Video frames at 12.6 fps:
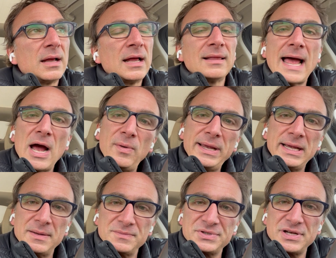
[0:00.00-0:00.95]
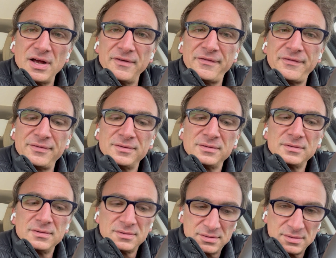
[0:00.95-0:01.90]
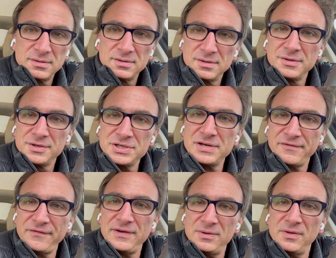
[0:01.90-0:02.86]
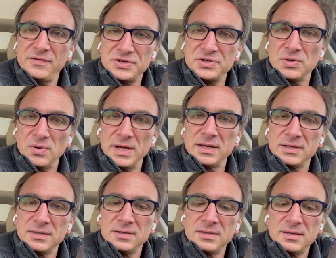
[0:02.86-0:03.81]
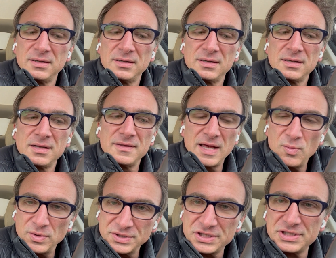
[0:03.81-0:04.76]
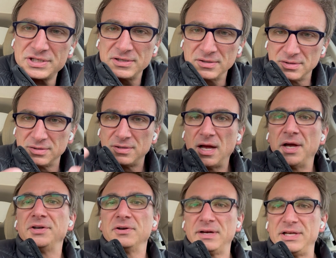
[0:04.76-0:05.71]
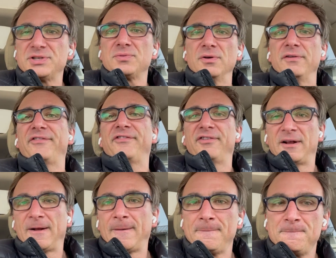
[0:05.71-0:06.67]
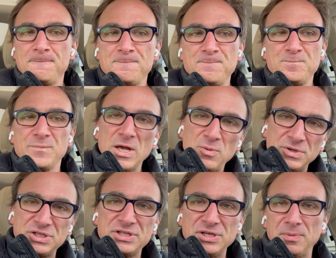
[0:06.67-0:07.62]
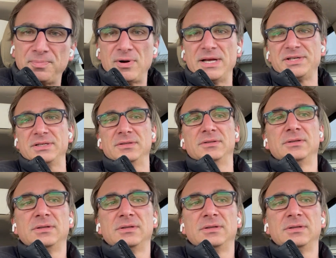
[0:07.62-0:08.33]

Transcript: allowing himself to feel the joy that was still under his roof, that was still present.